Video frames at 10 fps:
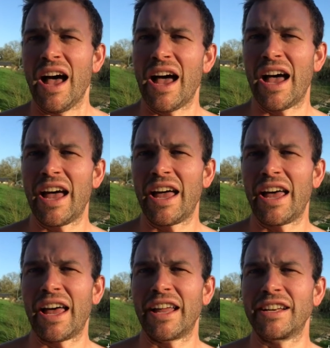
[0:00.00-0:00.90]

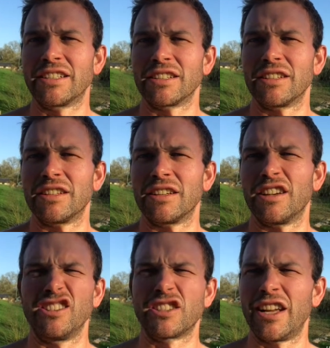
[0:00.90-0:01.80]
and
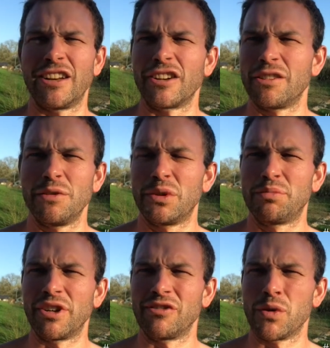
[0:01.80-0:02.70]
I just laid it like you would a
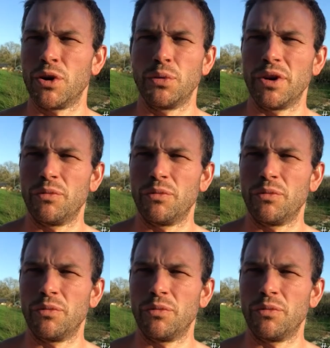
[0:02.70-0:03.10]
brick wall.